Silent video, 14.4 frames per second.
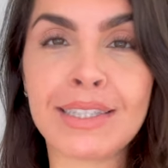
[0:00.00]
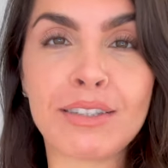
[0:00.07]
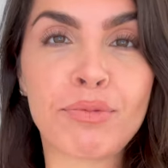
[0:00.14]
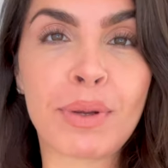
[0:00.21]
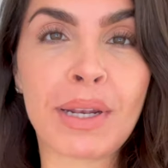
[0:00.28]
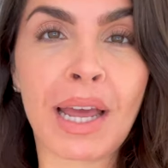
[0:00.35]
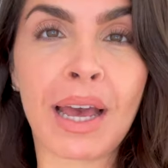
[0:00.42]

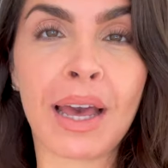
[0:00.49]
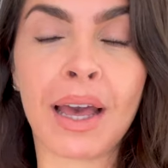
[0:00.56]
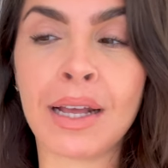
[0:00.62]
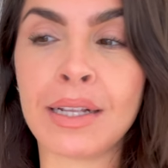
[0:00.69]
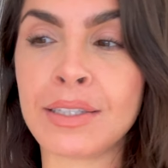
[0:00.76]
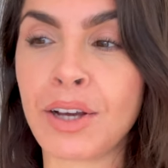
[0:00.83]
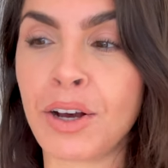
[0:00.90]
have been at
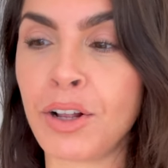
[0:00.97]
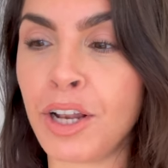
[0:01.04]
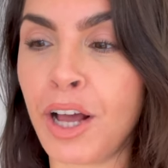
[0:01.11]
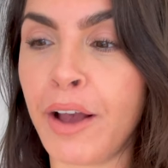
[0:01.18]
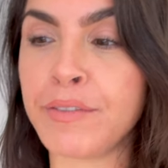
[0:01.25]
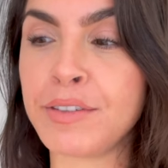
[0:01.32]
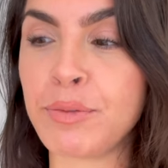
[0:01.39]
and our
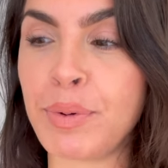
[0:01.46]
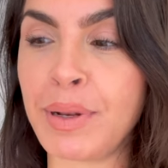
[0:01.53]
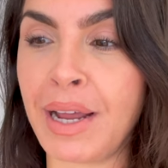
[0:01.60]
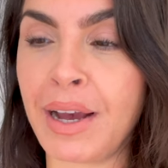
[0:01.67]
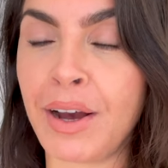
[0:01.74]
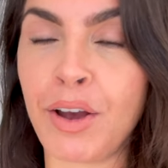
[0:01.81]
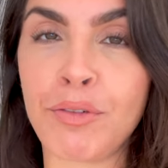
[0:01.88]
lives have been
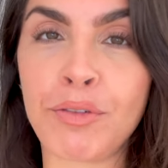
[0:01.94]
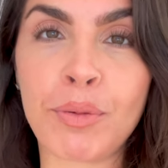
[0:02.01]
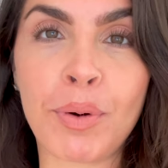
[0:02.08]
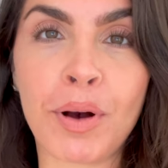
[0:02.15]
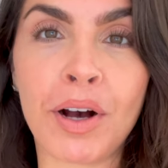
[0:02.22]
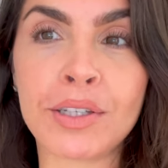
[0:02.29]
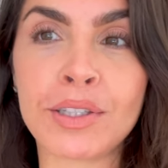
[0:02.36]
at over the
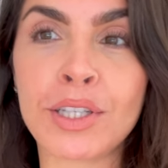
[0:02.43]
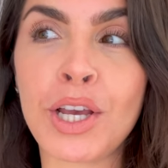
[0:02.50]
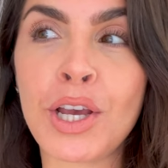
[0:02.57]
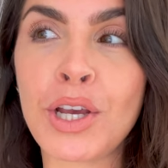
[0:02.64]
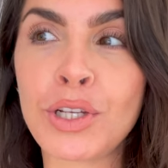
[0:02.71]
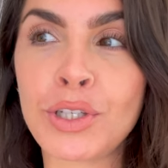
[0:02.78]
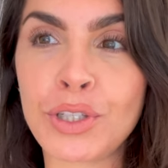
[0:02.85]
past
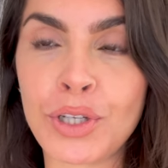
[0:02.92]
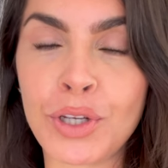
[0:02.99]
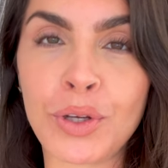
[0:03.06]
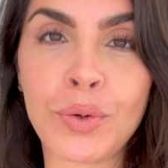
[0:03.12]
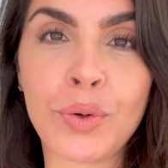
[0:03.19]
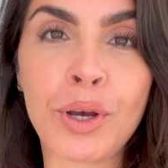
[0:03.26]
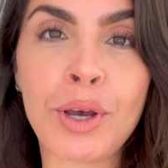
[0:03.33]

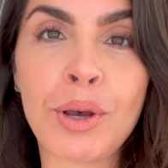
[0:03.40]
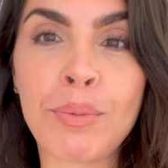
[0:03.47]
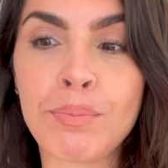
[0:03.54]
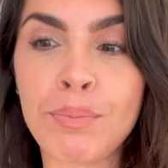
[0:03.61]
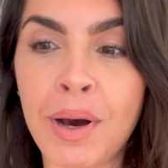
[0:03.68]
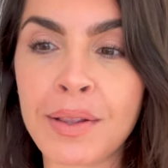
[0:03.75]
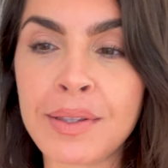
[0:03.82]
two
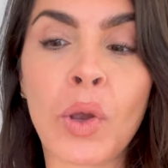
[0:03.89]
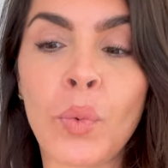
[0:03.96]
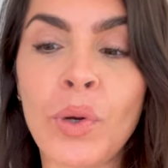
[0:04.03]
months,